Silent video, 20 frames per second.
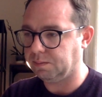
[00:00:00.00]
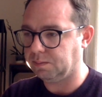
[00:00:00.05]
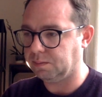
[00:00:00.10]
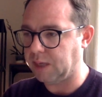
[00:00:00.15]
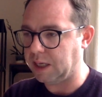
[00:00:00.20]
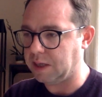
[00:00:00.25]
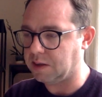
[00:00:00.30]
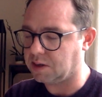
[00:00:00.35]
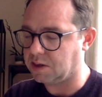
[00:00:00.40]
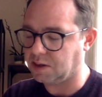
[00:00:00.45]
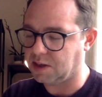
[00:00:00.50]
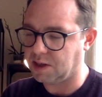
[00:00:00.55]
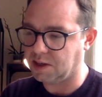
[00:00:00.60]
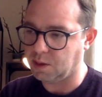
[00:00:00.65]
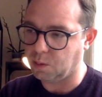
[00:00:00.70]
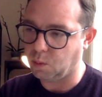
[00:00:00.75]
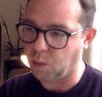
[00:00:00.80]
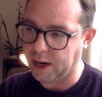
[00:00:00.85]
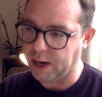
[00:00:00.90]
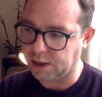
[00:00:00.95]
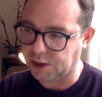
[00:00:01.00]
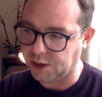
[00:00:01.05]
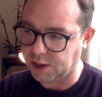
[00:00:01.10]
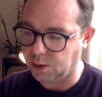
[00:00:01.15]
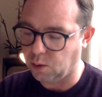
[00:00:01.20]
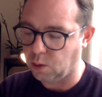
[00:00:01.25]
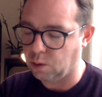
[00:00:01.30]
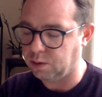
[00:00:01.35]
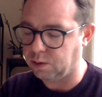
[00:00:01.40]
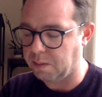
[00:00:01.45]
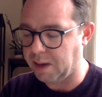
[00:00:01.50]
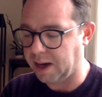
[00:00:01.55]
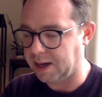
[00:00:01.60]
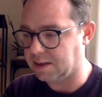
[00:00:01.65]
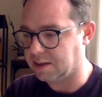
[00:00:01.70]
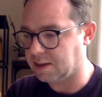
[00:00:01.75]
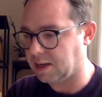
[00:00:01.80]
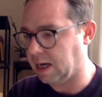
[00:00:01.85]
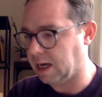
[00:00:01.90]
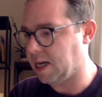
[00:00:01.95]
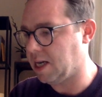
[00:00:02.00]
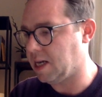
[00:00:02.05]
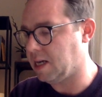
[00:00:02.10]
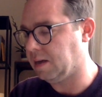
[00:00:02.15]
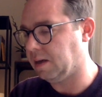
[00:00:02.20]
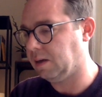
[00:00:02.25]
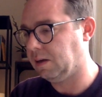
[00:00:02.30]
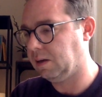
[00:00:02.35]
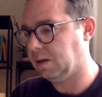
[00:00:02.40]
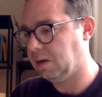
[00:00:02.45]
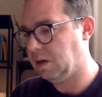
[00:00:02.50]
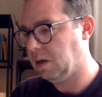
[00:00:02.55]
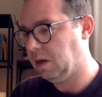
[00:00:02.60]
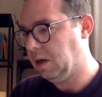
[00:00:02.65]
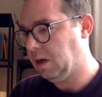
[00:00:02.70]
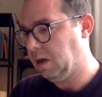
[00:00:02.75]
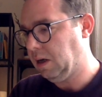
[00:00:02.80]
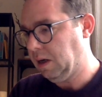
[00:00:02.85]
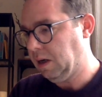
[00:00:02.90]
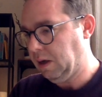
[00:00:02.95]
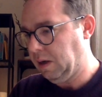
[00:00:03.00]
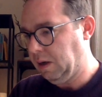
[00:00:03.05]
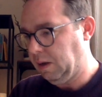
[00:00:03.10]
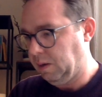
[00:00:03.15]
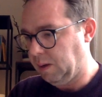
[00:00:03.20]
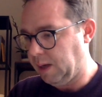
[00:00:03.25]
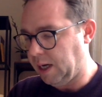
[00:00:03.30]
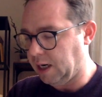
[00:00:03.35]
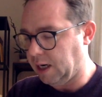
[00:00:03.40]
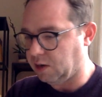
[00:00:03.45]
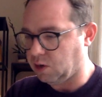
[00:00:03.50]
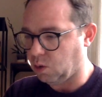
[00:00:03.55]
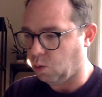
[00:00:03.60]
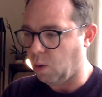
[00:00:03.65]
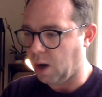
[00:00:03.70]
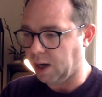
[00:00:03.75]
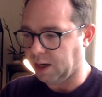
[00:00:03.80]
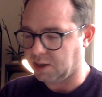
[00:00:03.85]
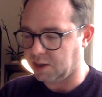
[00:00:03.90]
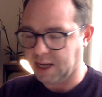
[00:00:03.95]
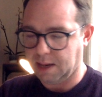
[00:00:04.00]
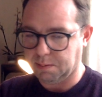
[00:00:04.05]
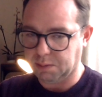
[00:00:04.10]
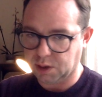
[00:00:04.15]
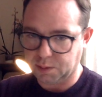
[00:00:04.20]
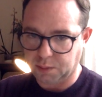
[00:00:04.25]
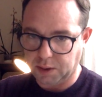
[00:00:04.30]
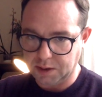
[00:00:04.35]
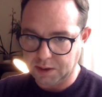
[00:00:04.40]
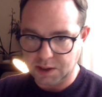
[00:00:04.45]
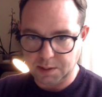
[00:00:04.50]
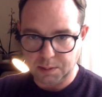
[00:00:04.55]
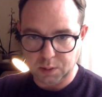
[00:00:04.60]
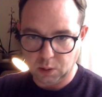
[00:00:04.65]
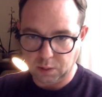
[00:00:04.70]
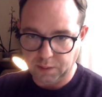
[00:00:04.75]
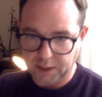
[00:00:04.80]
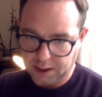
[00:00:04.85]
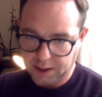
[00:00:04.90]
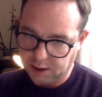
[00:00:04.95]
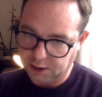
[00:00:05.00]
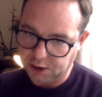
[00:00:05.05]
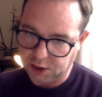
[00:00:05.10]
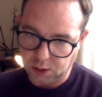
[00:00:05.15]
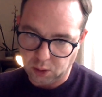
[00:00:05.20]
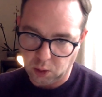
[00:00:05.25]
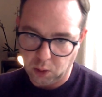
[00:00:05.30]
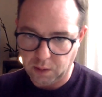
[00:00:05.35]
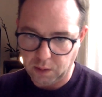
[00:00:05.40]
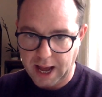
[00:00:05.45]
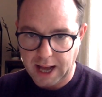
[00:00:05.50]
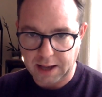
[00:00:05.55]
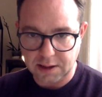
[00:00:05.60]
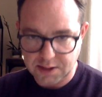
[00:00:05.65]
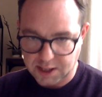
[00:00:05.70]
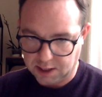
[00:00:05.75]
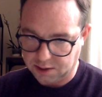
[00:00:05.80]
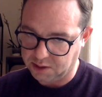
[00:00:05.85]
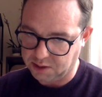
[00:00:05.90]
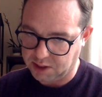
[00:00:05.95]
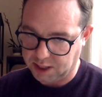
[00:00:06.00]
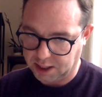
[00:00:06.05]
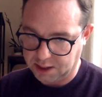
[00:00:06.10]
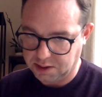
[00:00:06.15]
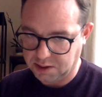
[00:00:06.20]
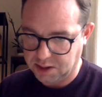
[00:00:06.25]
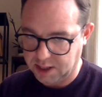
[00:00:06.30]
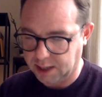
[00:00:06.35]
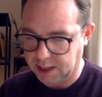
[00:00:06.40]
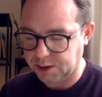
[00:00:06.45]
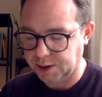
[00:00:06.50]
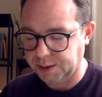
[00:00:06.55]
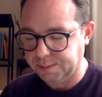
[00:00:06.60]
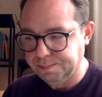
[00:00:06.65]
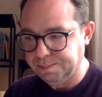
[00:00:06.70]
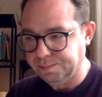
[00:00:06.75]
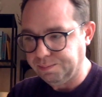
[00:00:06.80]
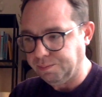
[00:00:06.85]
Instances in which the author may say it is a well-established principle of English law that such and such and such.